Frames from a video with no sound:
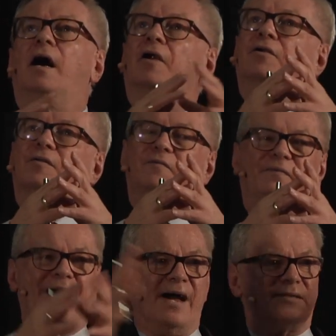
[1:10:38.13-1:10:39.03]
under the
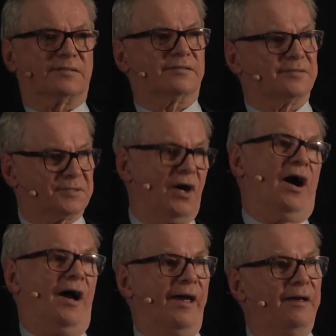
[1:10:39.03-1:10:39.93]
vast
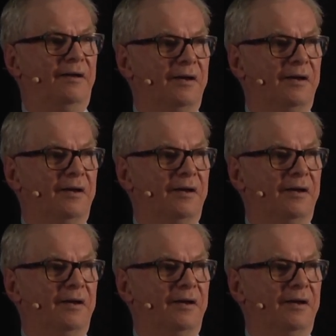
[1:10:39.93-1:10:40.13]
sky,